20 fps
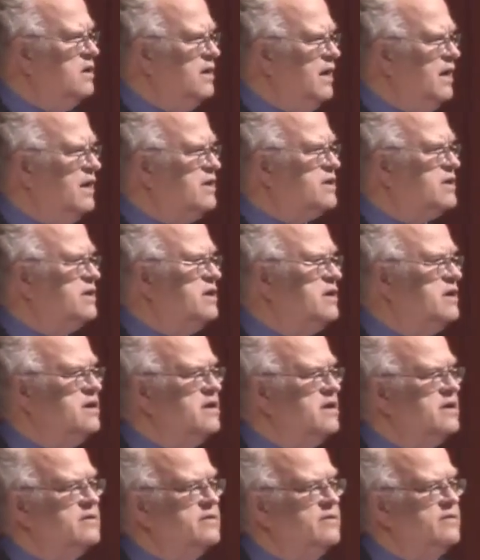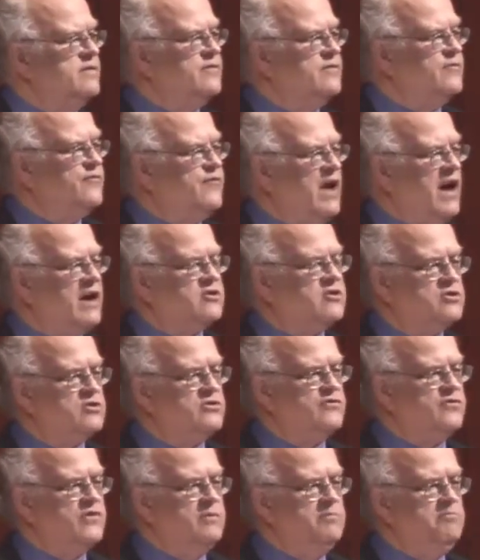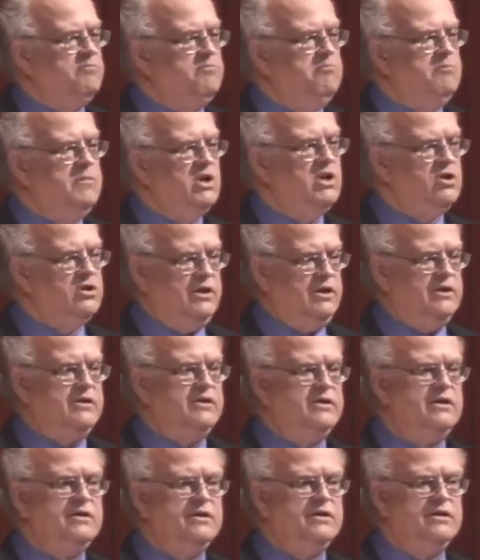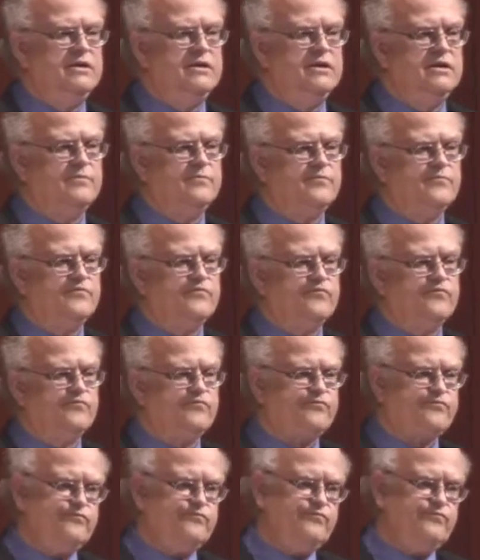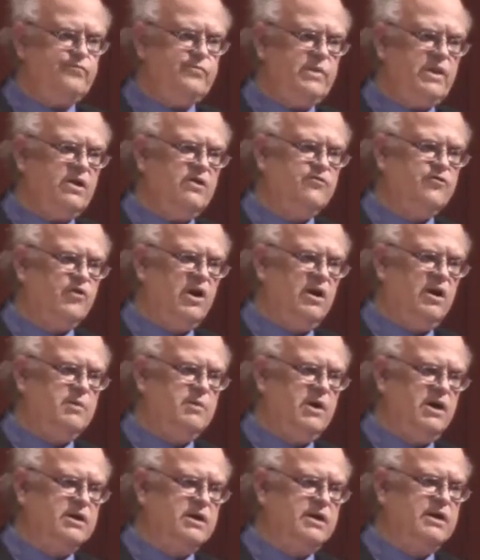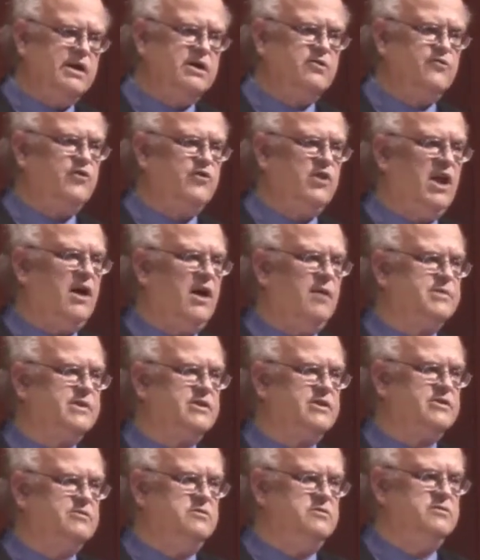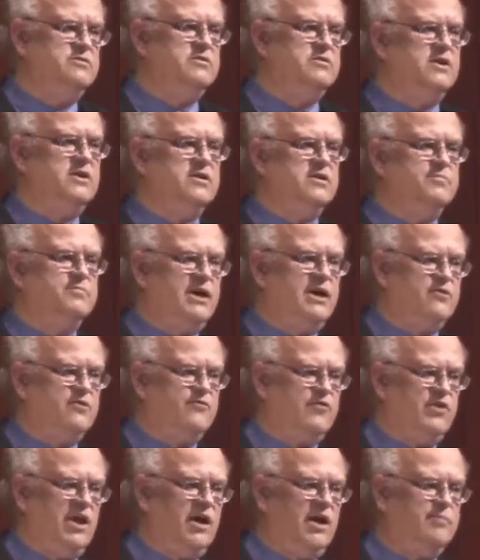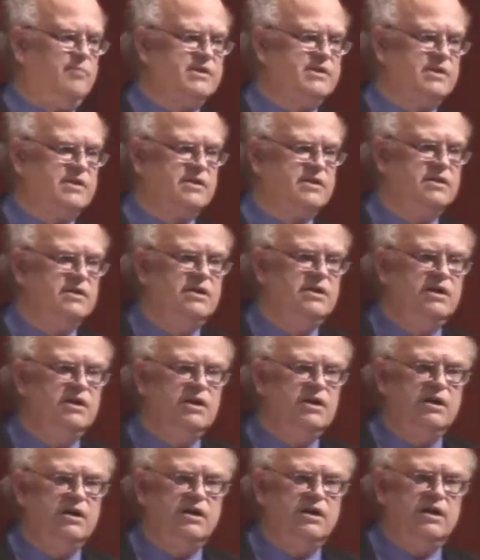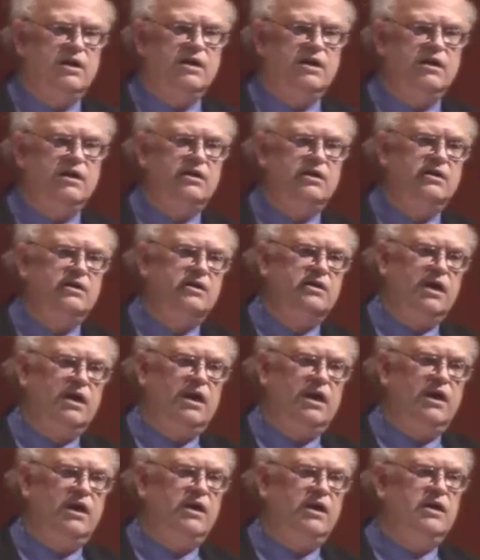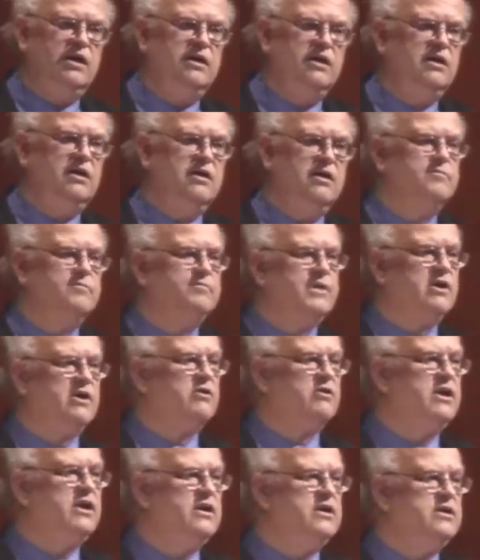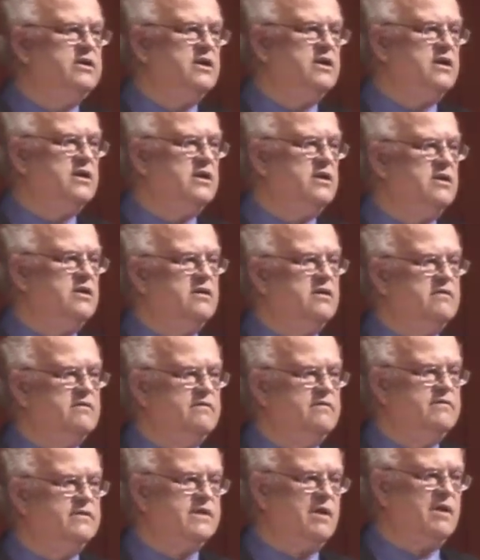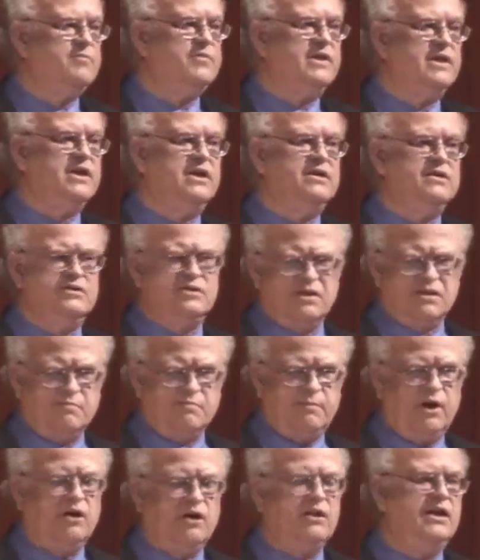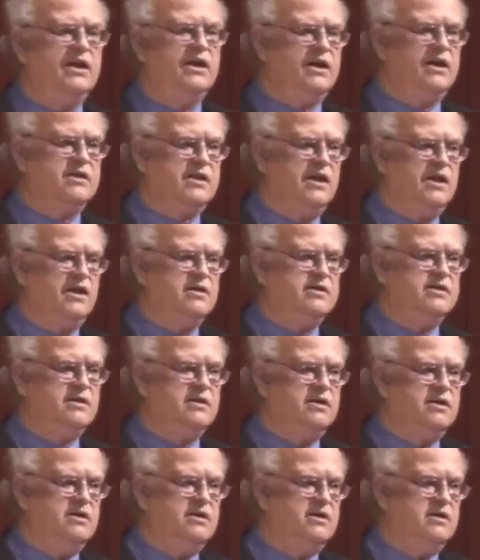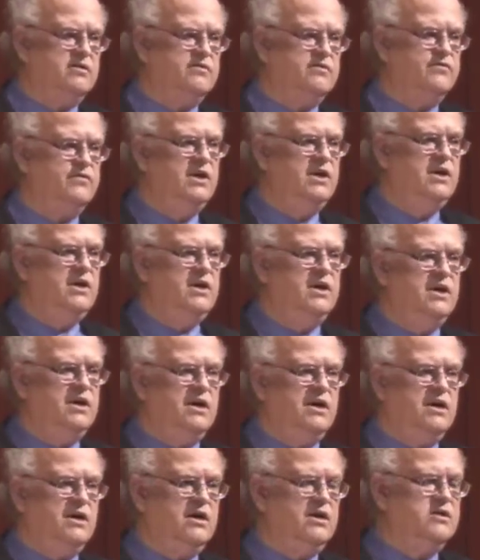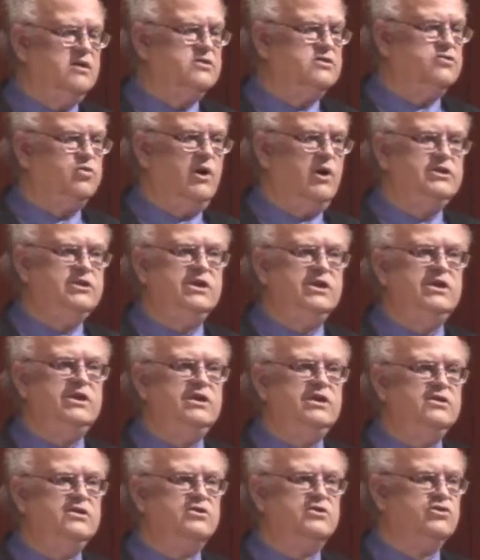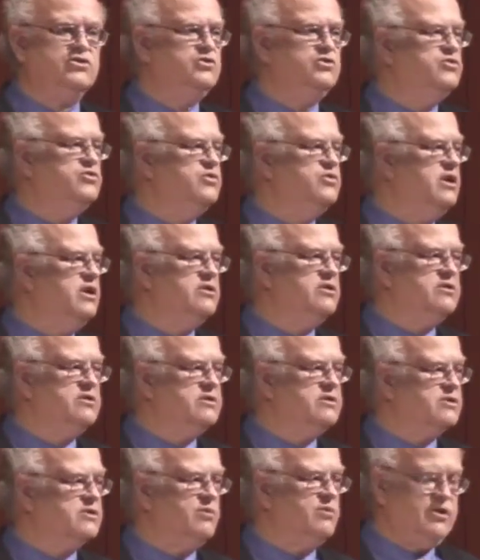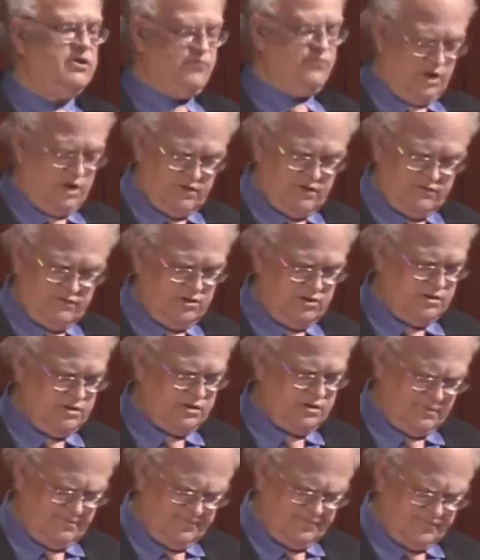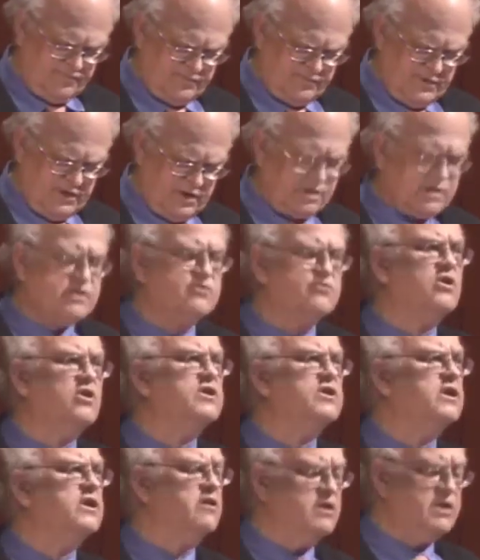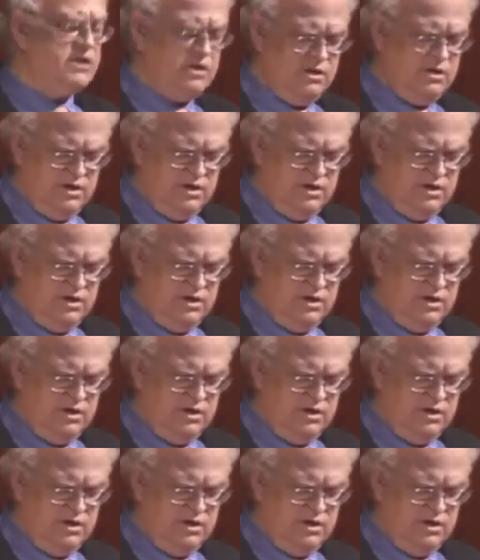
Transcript: That's a factor of a million from a gigaflops to a petaflops in a period of something just barely in excess of uh, 22 years, 25 years. Extraordinary